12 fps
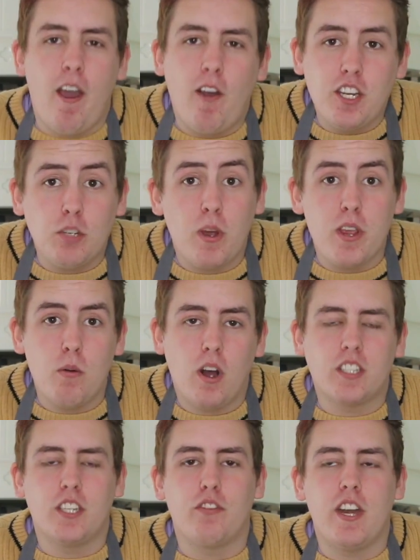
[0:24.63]
Now I just want you
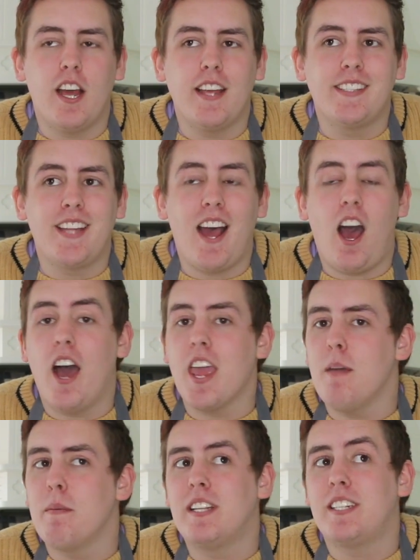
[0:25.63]
all to realize that
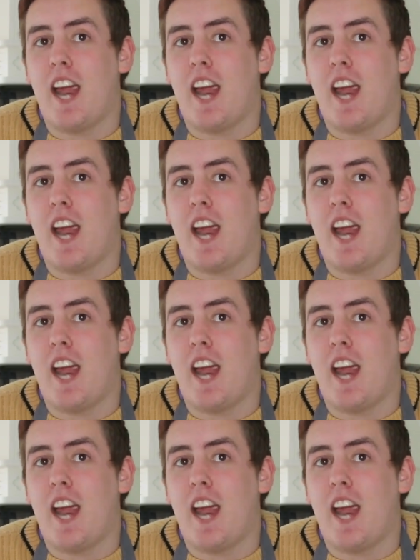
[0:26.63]
I am a